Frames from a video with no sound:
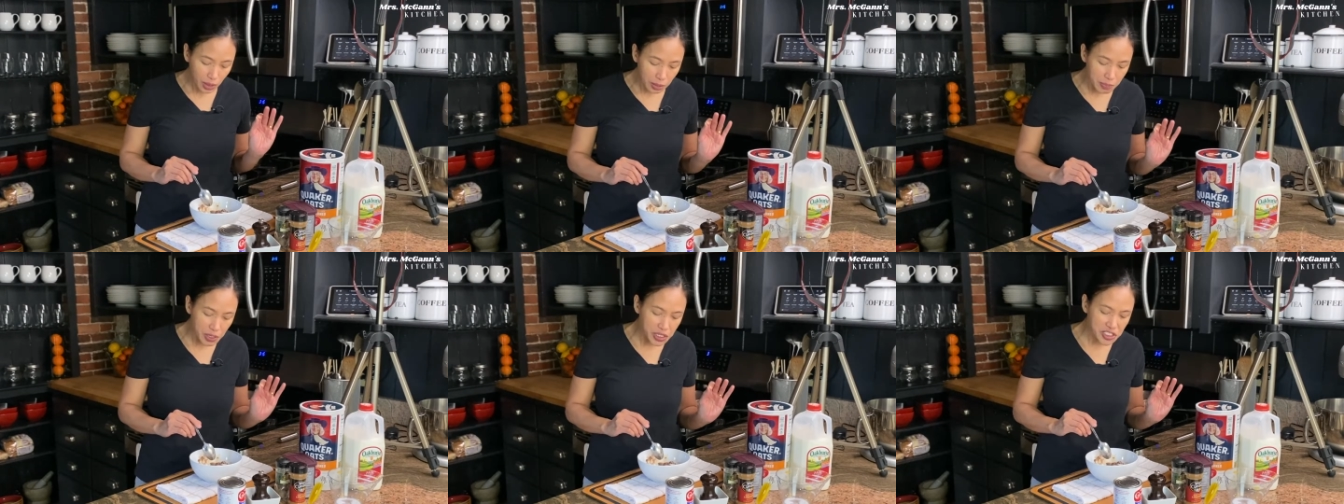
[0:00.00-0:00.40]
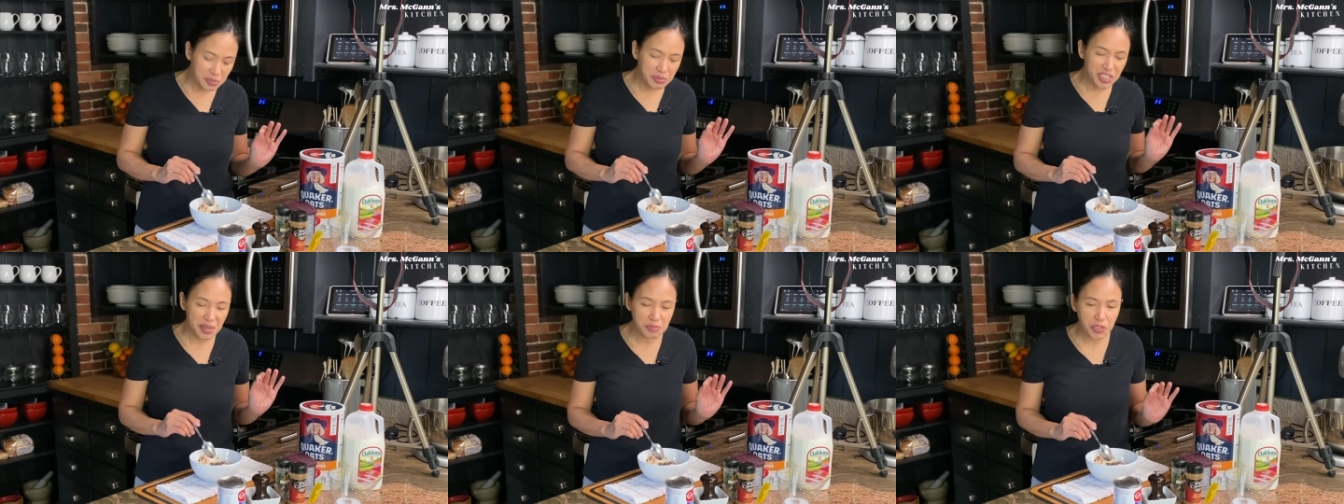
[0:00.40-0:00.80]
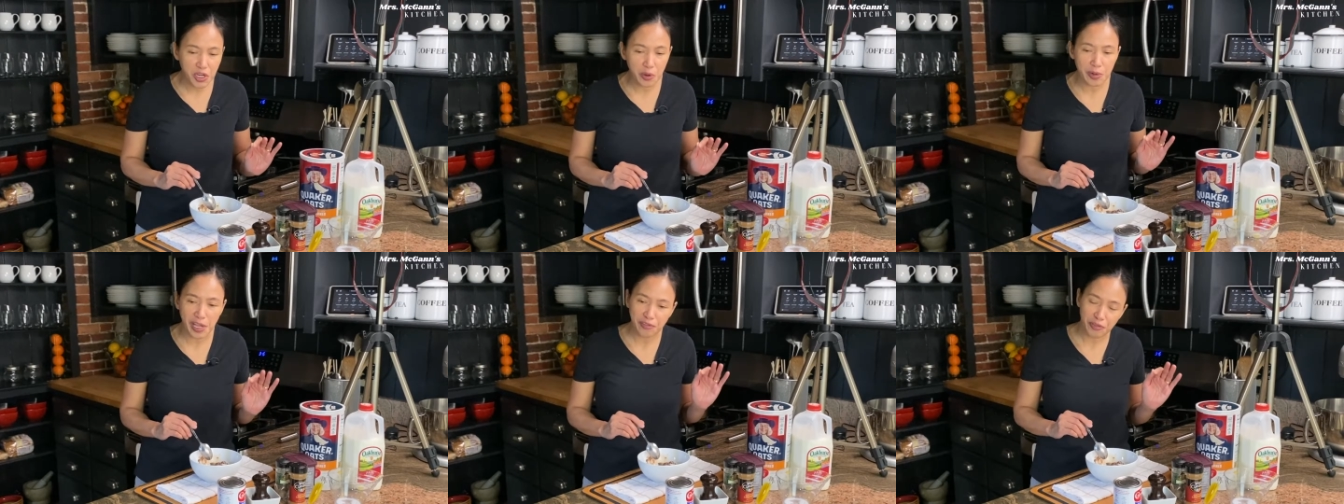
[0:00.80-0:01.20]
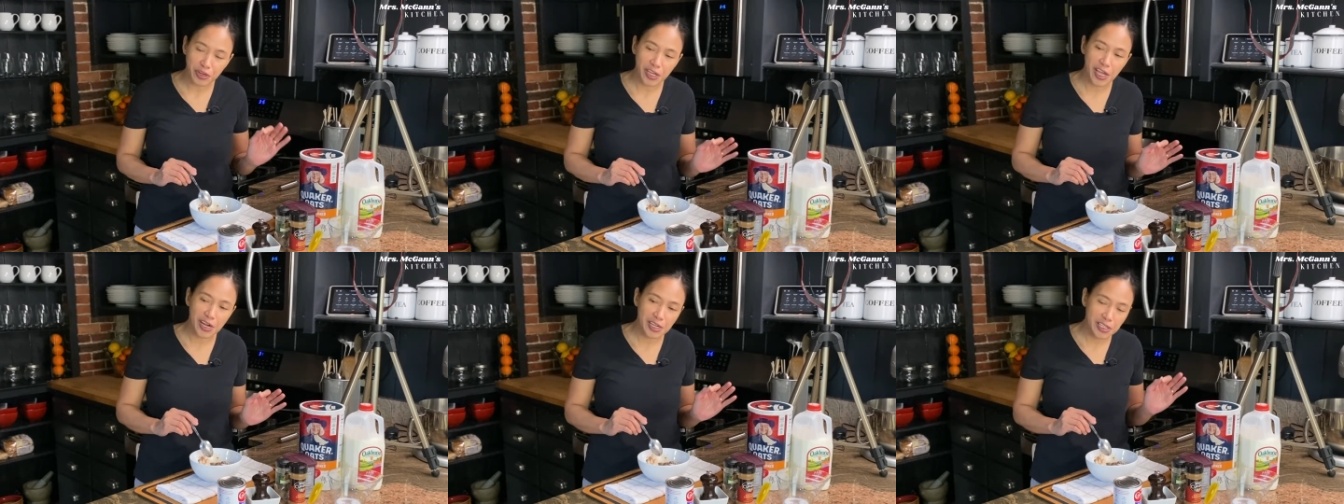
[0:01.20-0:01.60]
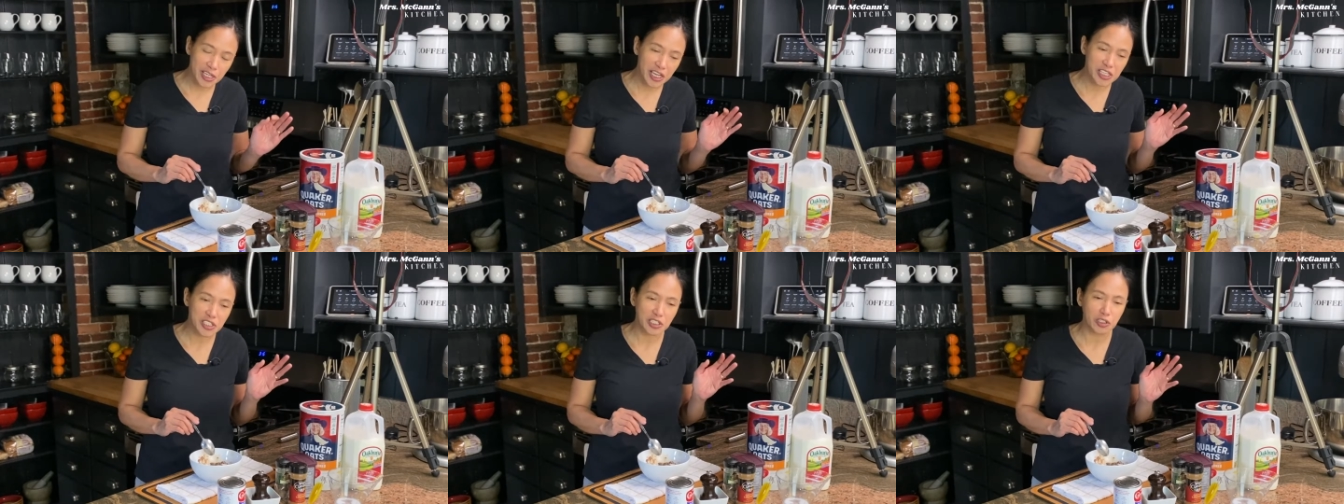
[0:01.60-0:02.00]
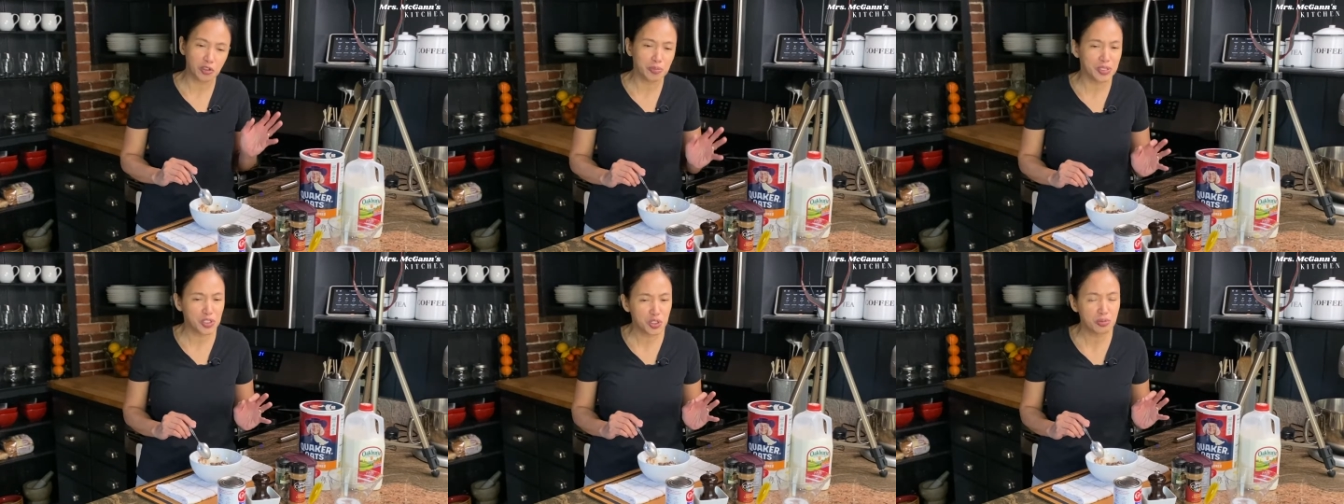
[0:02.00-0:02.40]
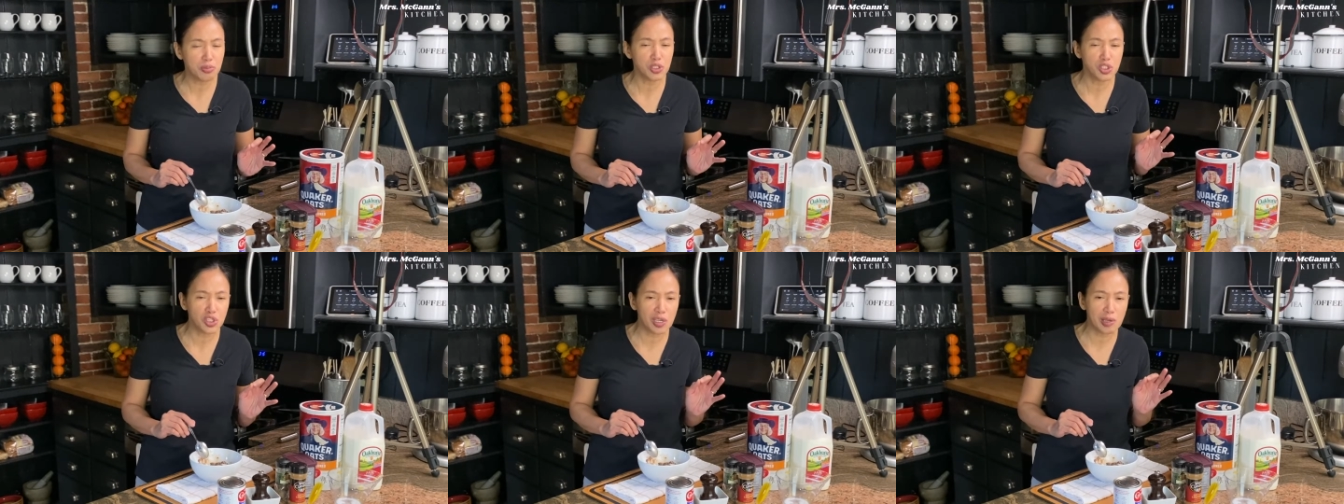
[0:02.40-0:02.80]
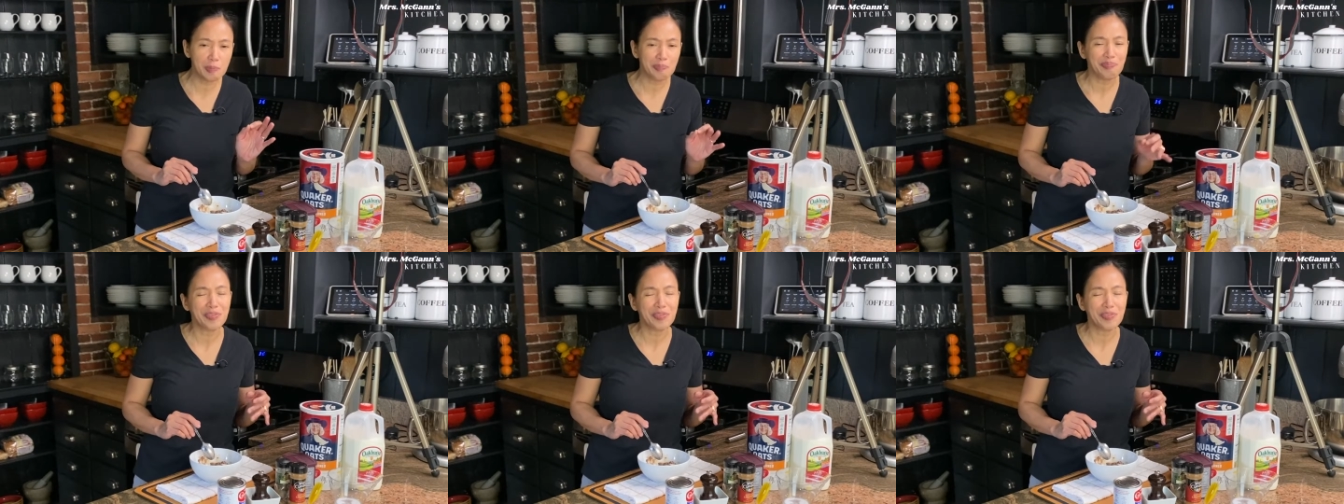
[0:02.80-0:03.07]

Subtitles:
Because sometimes, you know, when I forget it, it gets a little bit too mushy.